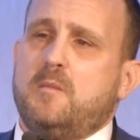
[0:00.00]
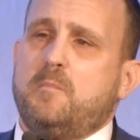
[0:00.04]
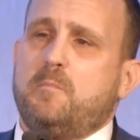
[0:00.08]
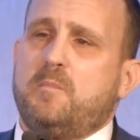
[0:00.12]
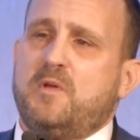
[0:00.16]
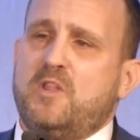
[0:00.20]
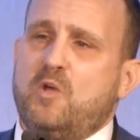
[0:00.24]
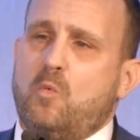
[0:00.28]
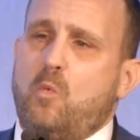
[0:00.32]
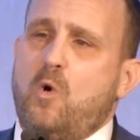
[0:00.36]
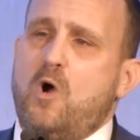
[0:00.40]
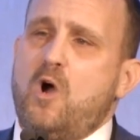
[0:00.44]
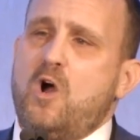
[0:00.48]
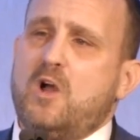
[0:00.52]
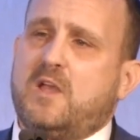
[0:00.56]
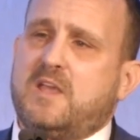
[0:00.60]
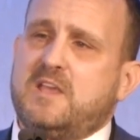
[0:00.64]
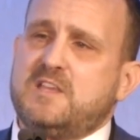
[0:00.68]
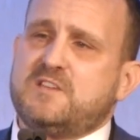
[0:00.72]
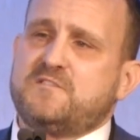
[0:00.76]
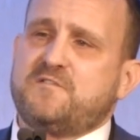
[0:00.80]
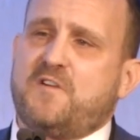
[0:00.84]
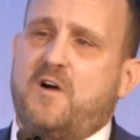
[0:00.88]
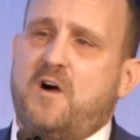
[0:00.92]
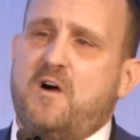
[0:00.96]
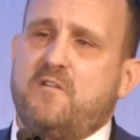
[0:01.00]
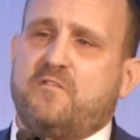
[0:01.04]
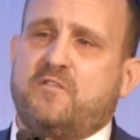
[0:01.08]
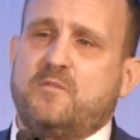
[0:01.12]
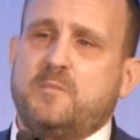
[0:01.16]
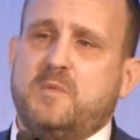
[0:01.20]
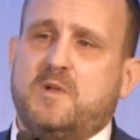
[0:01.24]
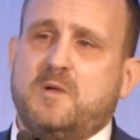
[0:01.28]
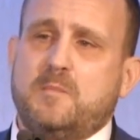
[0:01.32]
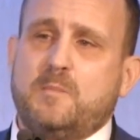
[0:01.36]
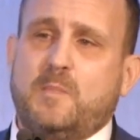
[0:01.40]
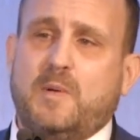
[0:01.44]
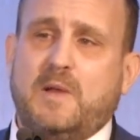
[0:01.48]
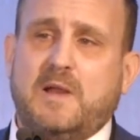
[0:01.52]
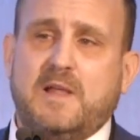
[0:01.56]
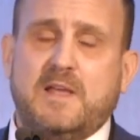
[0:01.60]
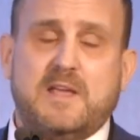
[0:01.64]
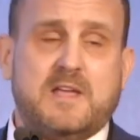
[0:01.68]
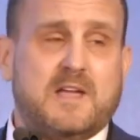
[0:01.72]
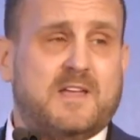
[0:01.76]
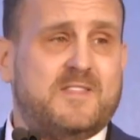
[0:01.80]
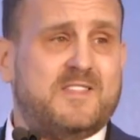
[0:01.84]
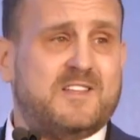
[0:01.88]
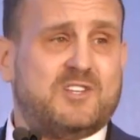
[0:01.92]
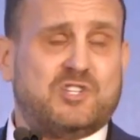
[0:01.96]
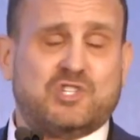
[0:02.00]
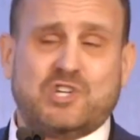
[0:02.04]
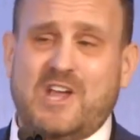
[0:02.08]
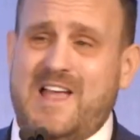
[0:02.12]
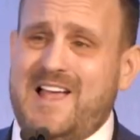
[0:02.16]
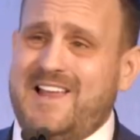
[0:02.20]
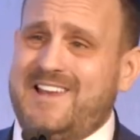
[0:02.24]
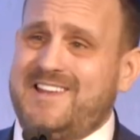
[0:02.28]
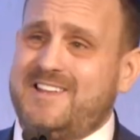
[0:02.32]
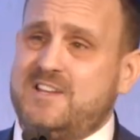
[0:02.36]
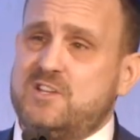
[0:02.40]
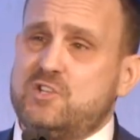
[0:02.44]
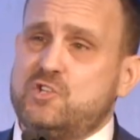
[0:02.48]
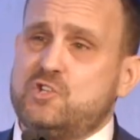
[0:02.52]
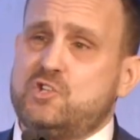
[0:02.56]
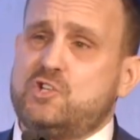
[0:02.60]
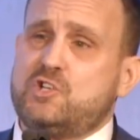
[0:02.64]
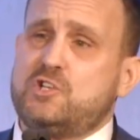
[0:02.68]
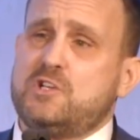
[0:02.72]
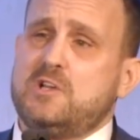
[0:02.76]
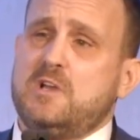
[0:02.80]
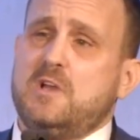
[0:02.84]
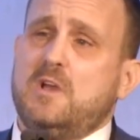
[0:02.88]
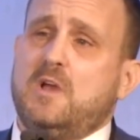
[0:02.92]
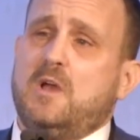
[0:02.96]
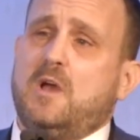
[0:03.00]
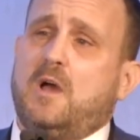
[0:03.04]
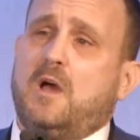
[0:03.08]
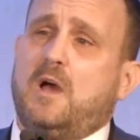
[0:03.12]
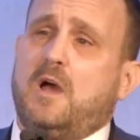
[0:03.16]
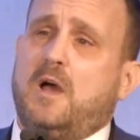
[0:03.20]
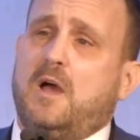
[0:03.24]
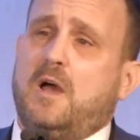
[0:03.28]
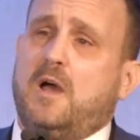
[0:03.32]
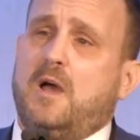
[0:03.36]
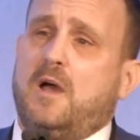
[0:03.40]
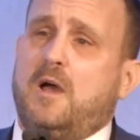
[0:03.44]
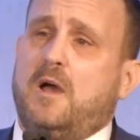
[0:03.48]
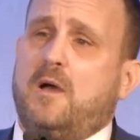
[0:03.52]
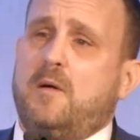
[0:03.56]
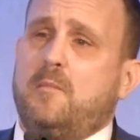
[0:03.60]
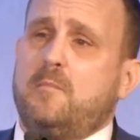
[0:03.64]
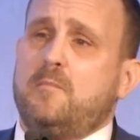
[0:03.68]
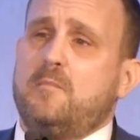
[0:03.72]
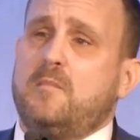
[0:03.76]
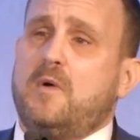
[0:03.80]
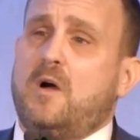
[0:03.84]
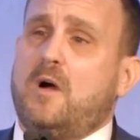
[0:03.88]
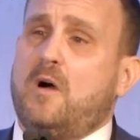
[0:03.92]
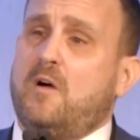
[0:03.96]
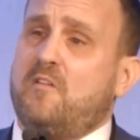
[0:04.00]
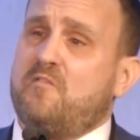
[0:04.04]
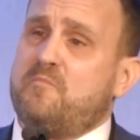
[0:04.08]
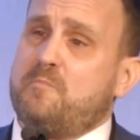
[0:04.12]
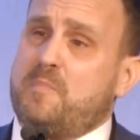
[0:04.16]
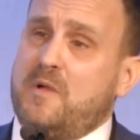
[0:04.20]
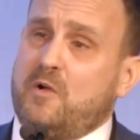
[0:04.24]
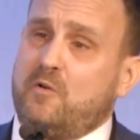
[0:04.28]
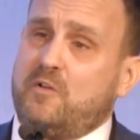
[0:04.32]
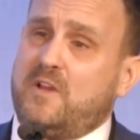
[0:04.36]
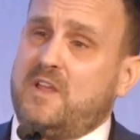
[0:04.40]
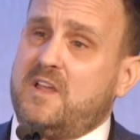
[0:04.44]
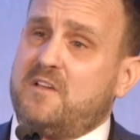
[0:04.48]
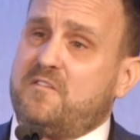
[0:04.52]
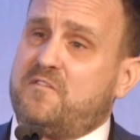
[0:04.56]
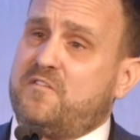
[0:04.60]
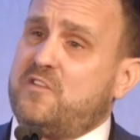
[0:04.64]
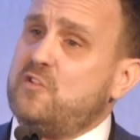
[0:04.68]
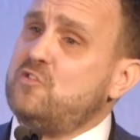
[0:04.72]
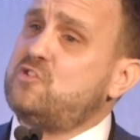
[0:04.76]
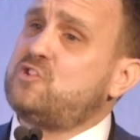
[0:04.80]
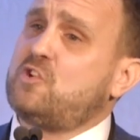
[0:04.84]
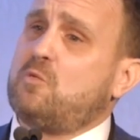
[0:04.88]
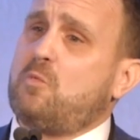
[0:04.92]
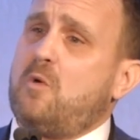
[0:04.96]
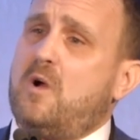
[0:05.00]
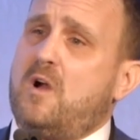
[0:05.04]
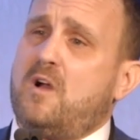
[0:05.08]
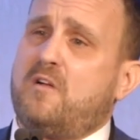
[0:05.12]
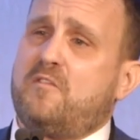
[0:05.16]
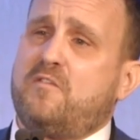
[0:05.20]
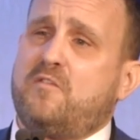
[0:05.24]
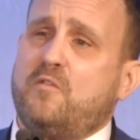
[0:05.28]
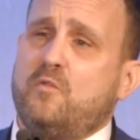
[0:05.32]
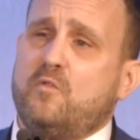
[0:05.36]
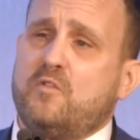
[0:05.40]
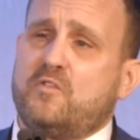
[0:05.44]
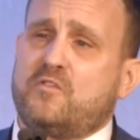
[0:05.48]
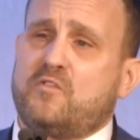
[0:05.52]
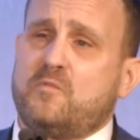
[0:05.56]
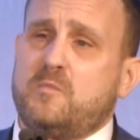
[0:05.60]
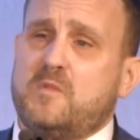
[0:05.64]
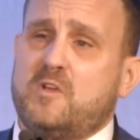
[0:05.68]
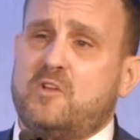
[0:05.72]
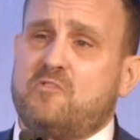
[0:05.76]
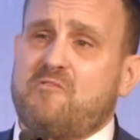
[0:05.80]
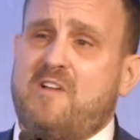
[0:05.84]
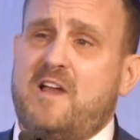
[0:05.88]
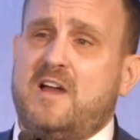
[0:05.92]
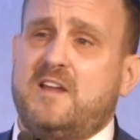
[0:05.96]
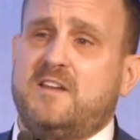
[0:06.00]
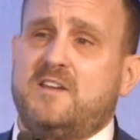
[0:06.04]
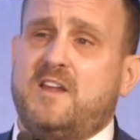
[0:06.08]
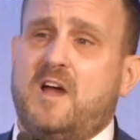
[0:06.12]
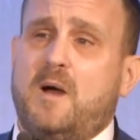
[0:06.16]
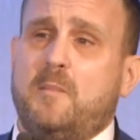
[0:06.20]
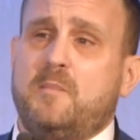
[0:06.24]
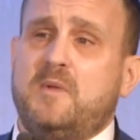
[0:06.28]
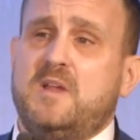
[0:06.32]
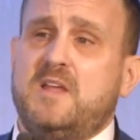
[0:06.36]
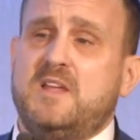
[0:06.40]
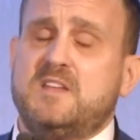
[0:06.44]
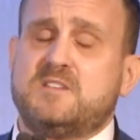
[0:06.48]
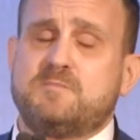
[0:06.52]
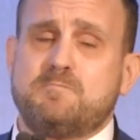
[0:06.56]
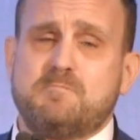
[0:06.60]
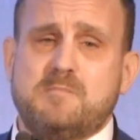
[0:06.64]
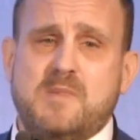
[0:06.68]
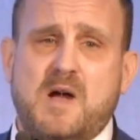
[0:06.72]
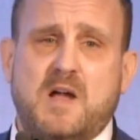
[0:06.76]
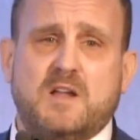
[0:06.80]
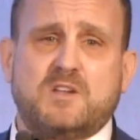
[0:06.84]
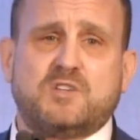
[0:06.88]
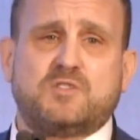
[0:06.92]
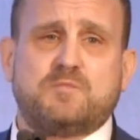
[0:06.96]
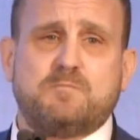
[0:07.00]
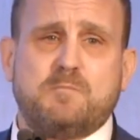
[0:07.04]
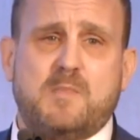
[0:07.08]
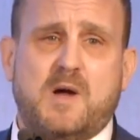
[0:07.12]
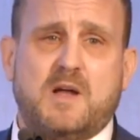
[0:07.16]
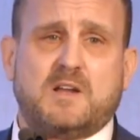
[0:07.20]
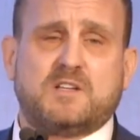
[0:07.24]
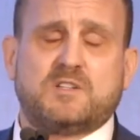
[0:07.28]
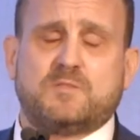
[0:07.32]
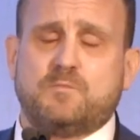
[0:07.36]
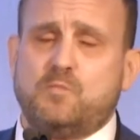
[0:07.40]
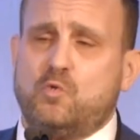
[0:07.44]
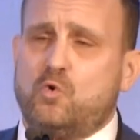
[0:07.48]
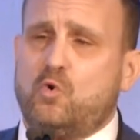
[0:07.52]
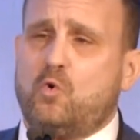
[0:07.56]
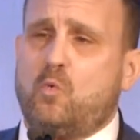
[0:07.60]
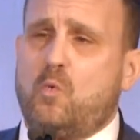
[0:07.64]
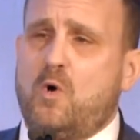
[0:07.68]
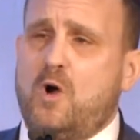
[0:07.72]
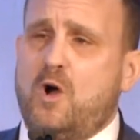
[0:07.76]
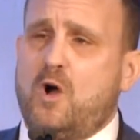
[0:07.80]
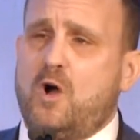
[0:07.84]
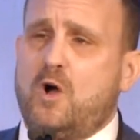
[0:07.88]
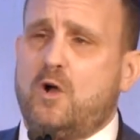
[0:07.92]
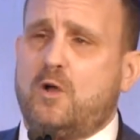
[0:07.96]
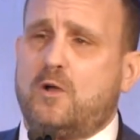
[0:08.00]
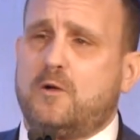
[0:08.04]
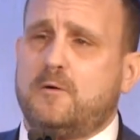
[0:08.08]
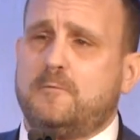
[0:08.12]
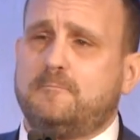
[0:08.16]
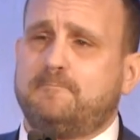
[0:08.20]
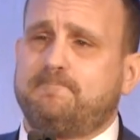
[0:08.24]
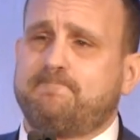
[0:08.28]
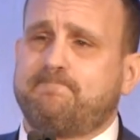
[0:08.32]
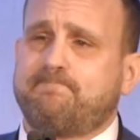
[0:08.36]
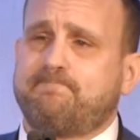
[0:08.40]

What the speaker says: But the work is far from complete, and the challenge of building a future workforce from the ground up needs much, much more work.